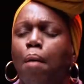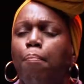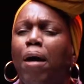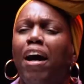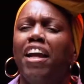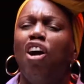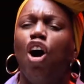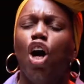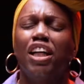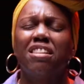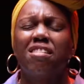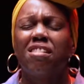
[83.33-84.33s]
my
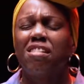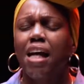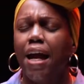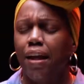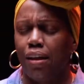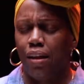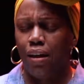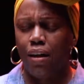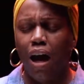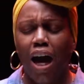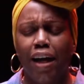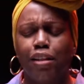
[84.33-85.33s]
heart sank.
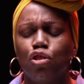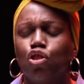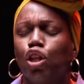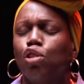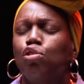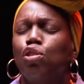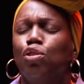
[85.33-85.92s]
I just